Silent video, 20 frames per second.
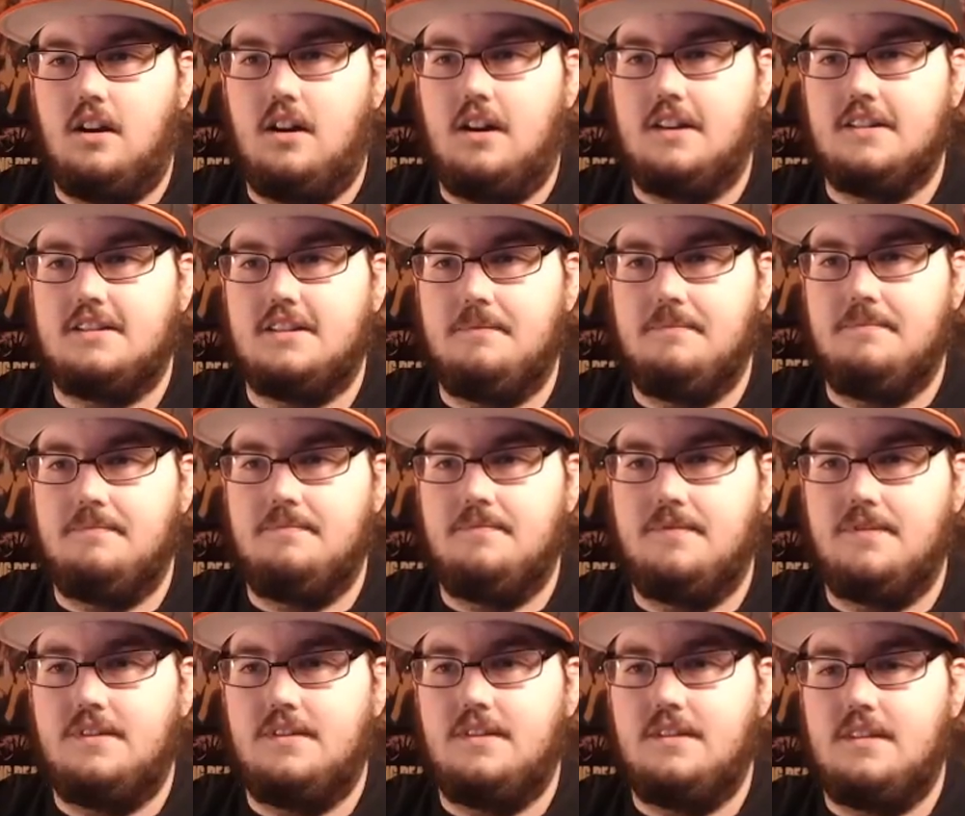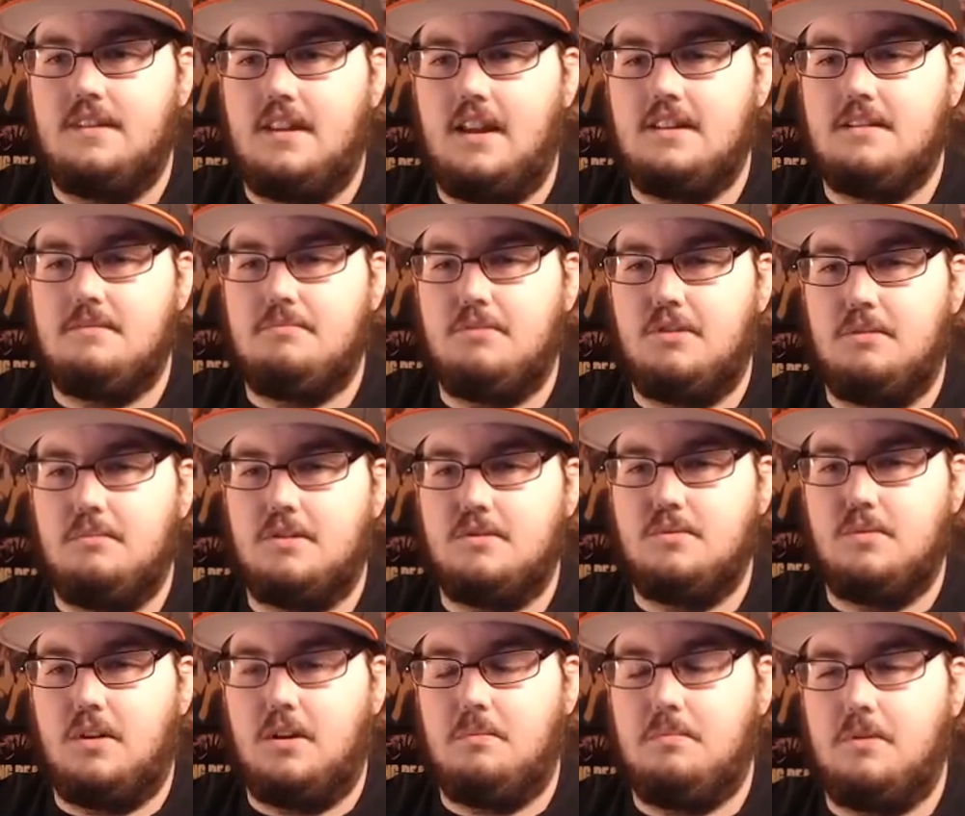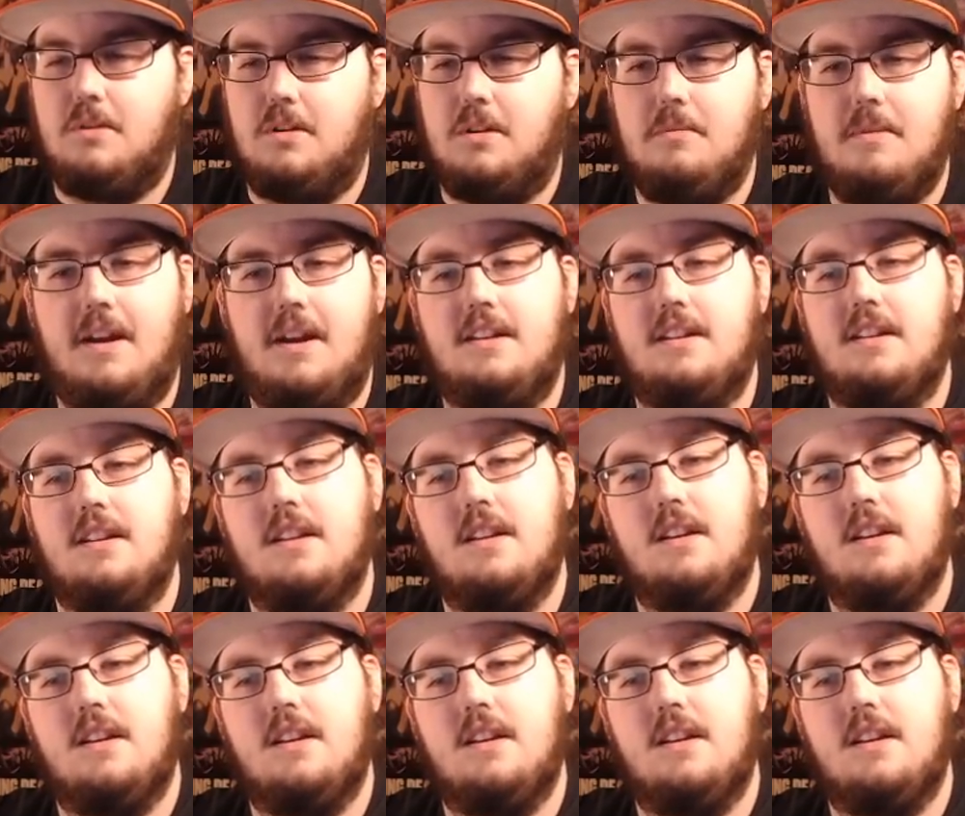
Awesome. That's pretty much what I put him at.